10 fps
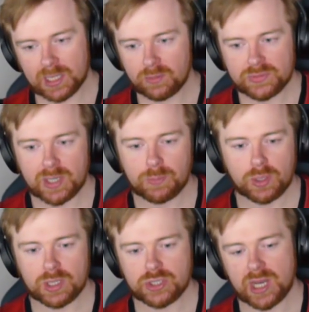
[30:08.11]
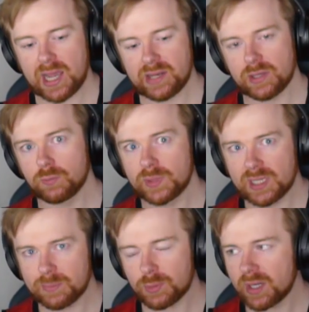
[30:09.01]
And obviously I'm not going to share anything
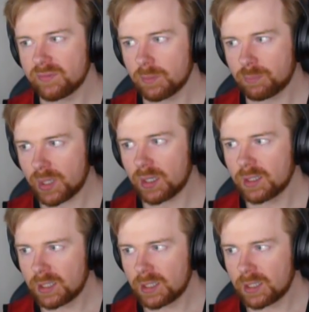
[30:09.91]
really private, but